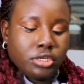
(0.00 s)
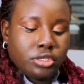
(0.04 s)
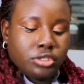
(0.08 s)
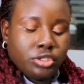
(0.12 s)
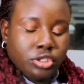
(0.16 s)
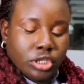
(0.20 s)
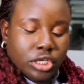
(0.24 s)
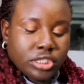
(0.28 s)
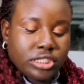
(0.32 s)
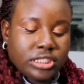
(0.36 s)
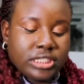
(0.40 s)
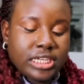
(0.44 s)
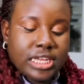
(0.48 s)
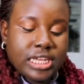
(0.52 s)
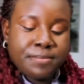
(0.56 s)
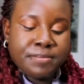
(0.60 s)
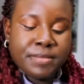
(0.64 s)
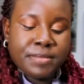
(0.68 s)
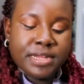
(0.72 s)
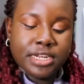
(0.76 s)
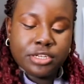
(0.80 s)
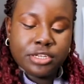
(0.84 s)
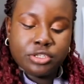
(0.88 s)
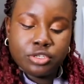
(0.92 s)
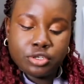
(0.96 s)
Just a
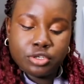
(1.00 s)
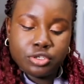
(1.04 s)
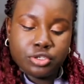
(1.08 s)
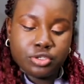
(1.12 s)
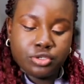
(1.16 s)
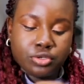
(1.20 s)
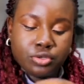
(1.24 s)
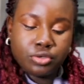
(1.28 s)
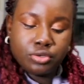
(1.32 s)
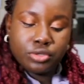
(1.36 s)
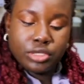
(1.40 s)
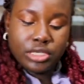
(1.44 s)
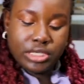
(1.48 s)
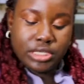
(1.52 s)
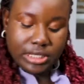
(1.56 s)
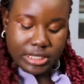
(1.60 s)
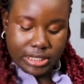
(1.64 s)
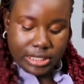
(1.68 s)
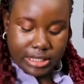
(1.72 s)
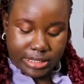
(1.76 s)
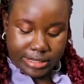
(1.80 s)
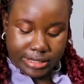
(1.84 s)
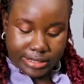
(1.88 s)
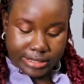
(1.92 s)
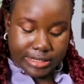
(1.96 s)
minute or so in the
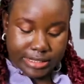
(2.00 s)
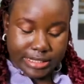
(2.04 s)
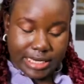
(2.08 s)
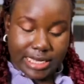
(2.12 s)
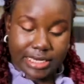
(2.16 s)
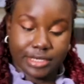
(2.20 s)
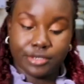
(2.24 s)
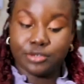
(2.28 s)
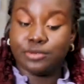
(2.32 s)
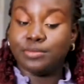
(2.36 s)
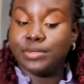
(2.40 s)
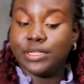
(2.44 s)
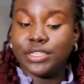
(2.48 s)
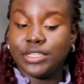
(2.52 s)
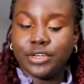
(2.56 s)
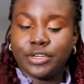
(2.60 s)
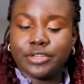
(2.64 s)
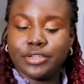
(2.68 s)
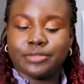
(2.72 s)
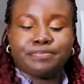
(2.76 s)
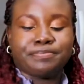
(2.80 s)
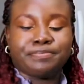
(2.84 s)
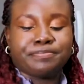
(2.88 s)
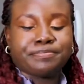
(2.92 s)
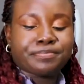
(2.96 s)
heat and it will be
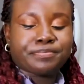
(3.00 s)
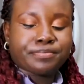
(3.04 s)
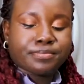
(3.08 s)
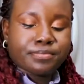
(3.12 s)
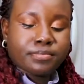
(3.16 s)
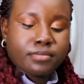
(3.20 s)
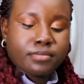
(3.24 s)
done.